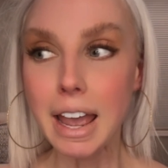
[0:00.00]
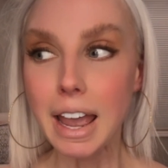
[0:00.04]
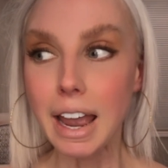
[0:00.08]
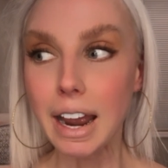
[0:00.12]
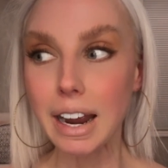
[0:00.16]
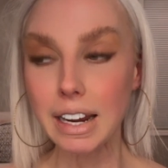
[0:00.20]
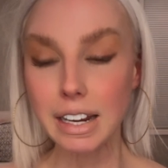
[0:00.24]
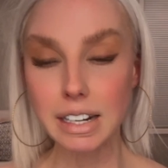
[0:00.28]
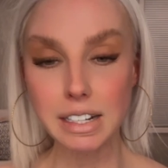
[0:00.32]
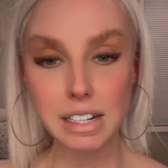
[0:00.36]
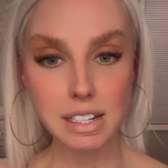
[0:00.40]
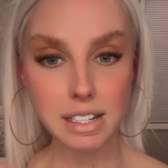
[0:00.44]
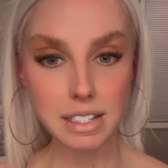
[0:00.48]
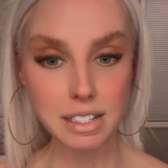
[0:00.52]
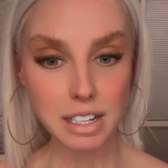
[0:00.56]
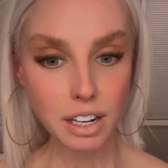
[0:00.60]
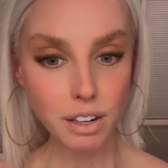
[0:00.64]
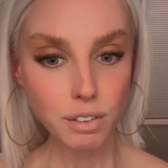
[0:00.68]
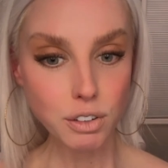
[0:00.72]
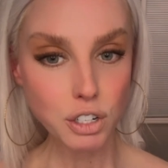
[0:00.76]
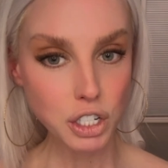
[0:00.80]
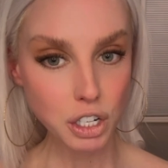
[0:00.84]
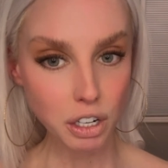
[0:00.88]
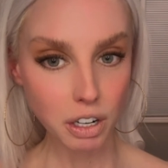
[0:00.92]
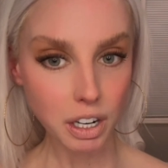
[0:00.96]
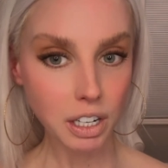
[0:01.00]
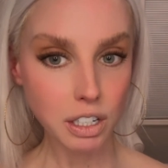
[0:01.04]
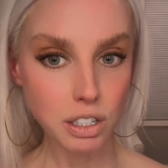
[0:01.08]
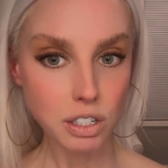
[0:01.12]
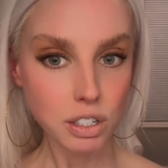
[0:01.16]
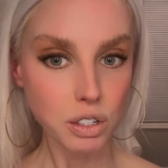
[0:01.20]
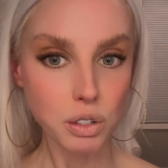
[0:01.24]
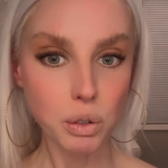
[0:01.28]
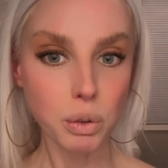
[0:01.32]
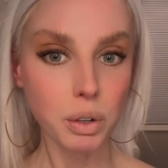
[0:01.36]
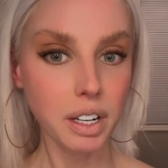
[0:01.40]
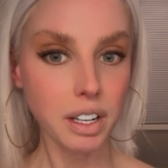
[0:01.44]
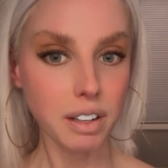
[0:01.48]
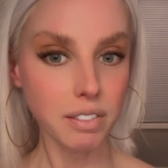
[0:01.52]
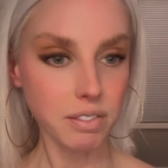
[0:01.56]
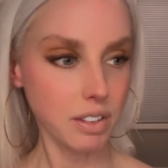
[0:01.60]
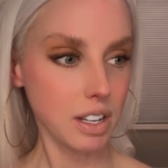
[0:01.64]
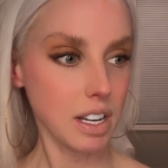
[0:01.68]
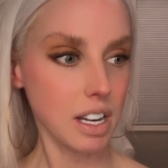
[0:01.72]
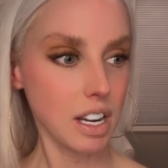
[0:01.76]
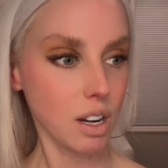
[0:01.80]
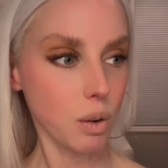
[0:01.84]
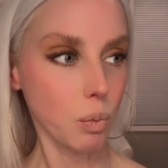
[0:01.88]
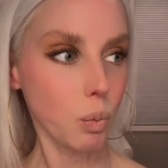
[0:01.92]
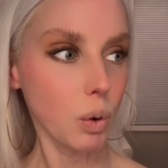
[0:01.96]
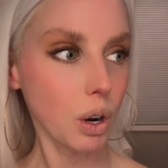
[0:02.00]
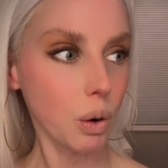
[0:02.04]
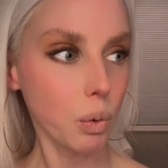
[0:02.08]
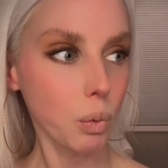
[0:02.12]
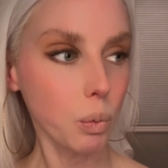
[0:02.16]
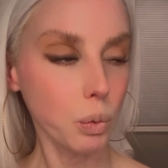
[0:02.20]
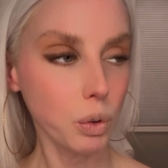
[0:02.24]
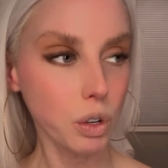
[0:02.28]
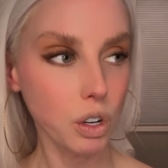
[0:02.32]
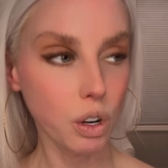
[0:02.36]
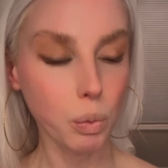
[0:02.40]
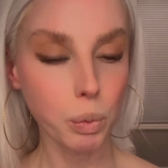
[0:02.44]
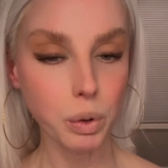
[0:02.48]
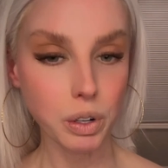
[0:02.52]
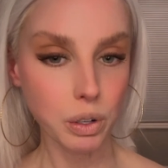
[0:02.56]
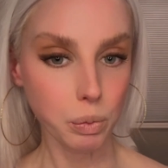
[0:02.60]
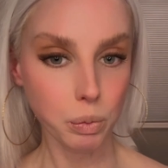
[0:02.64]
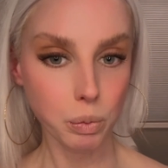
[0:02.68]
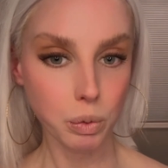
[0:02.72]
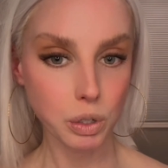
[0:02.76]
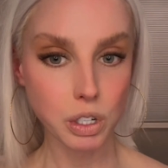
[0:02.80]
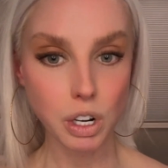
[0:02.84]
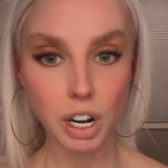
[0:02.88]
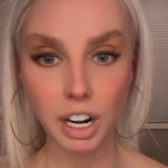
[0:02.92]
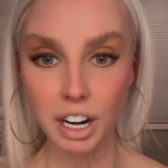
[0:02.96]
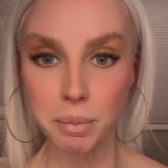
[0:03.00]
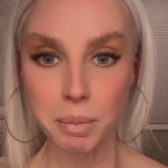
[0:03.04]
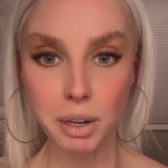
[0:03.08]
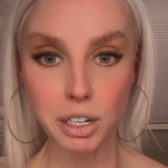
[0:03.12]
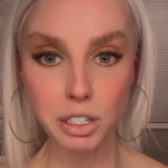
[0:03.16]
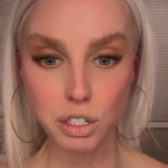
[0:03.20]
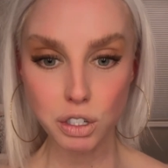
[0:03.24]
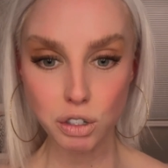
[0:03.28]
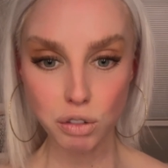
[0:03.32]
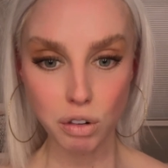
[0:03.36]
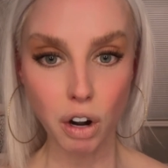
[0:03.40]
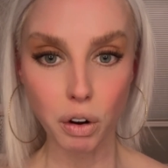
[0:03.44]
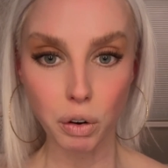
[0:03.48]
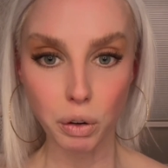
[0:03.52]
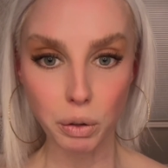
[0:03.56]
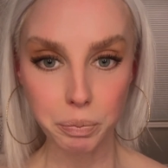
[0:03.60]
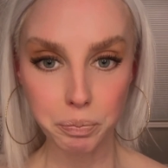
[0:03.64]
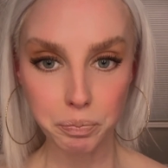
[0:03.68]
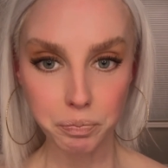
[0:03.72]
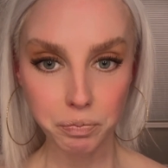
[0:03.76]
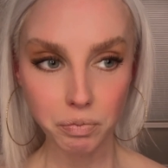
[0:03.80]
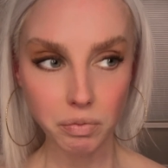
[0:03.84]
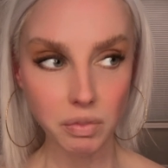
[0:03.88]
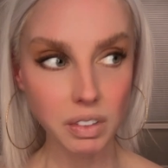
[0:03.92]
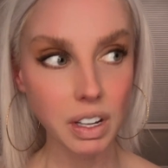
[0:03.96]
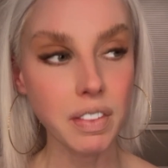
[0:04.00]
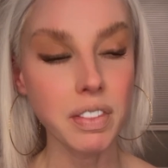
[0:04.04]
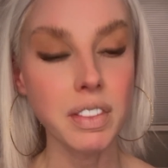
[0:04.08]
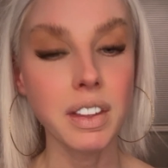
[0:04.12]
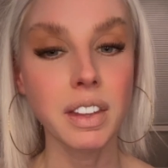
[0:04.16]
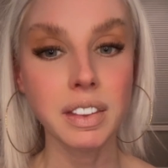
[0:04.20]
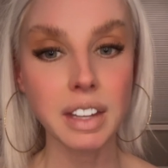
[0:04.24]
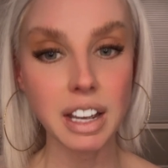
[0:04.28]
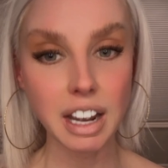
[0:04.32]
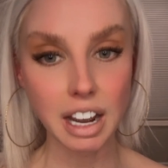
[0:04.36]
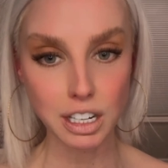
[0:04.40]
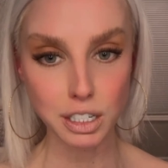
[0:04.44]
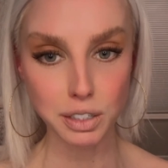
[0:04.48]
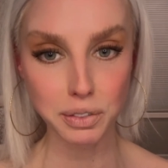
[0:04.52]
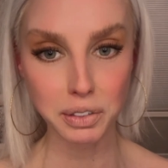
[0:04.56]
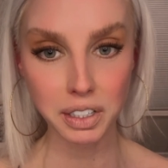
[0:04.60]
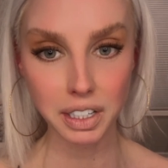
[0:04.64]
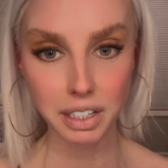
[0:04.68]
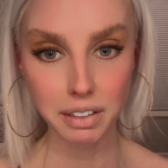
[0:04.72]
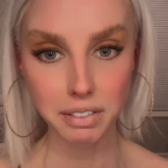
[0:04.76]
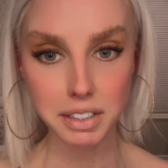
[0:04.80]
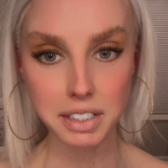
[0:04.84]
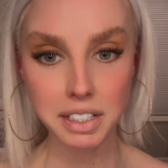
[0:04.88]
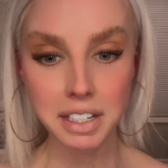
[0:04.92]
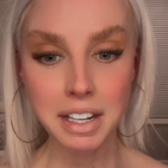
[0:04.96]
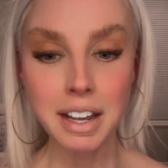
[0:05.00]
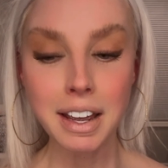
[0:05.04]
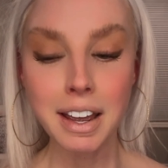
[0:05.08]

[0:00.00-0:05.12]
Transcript: And instead of sharing a story of need where we're talking about struggle and then they ask for a gift,